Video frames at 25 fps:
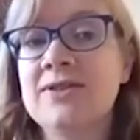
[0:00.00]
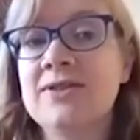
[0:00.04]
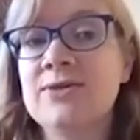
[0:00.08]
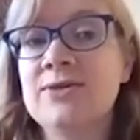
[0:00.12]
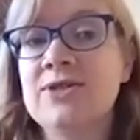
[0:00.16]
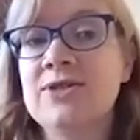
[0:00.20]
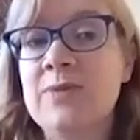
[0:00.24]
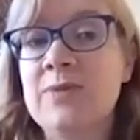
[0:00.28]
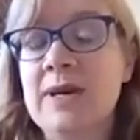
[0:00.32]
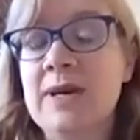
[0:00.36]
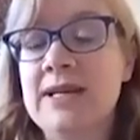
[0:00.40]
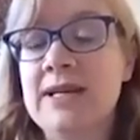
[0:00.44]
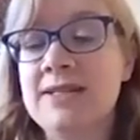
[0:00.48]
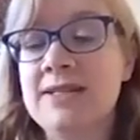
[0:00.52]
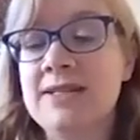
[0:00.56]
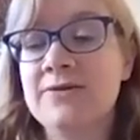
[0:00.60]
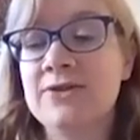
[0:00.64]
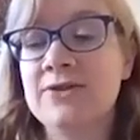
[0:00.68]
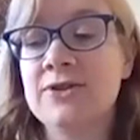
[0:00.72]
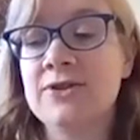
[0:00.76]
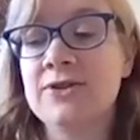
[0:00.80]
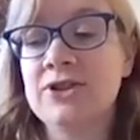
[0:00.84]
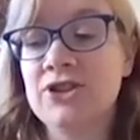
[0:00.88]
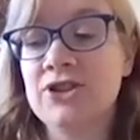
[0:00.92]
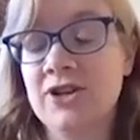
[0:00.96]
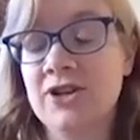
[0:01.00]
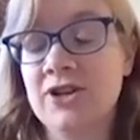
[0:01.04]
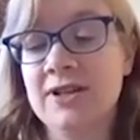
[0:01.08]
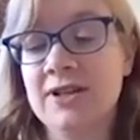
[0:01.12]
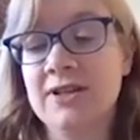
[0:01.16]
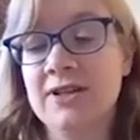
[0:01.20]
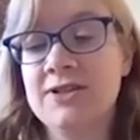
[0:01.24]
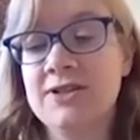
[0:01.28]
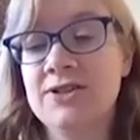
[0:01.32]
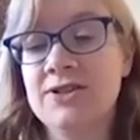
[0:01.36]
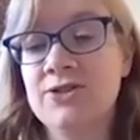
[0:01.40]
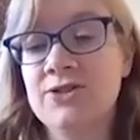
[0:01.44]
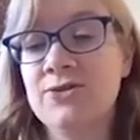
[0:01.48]
space for a
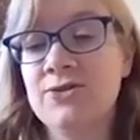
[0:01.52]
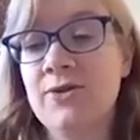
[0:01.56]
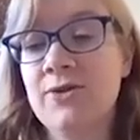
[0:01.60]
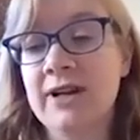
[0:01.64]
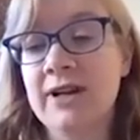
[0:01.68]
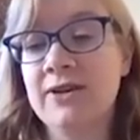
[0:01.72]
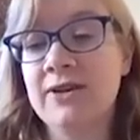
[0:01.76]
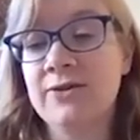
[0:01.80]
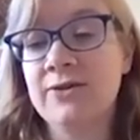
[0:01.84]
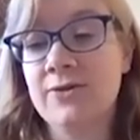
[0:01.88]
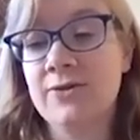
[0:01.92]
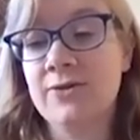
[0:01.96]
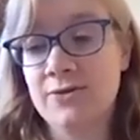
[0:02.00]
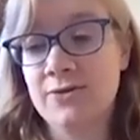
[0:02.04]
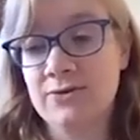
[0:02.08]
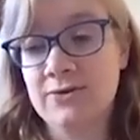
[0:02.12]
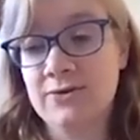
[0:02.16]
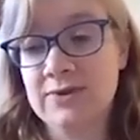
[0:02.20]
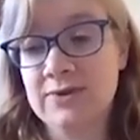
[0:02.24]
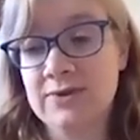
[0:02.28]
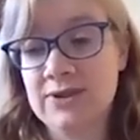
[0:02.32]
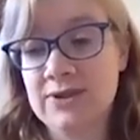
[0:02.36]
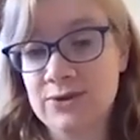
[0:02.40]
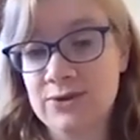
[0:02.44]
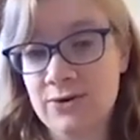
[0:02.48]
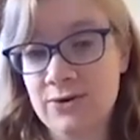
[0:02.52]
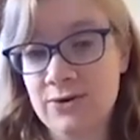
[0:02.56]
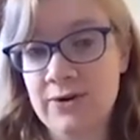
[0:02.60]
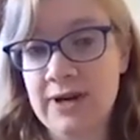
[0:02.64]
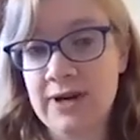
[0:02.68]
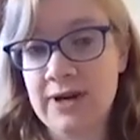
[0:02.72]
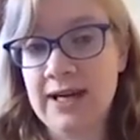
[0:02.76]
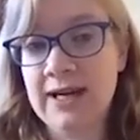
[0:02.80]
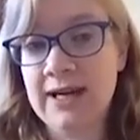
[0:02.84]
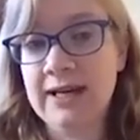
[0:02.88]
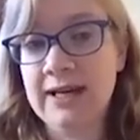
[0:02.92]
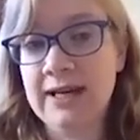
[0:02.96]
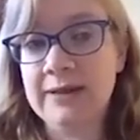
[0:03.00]
child to write their own
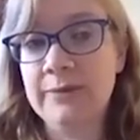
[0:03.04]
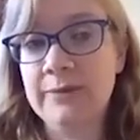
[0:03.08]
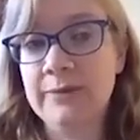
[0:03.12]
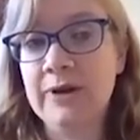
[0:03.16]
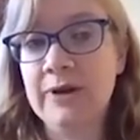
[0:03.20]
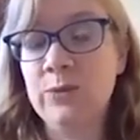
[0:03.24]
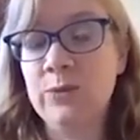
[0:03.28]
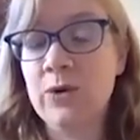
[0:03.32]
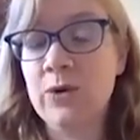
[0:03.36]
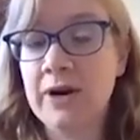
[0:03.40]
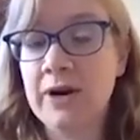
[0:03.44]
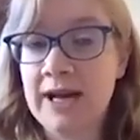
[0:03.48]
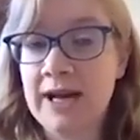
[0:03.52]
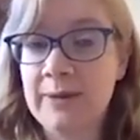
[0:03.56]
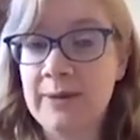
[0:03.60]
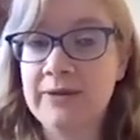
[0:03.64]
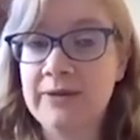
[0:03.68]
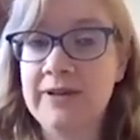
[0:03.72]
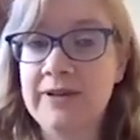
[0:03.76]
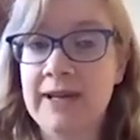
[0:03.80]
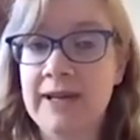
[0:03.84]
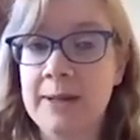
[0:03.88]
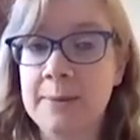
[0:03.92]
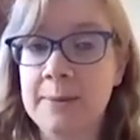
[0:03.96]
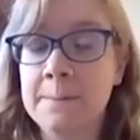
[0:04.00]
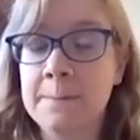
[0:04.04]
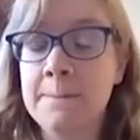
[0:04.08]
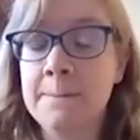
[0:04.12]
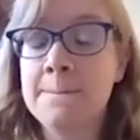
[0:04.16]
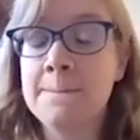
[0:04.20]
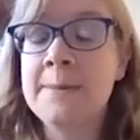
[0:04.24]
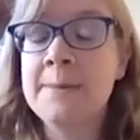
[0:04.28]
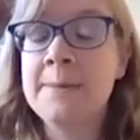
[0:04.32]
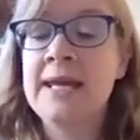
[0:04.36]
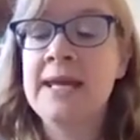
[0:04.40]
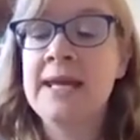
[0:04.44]
story and what happened to them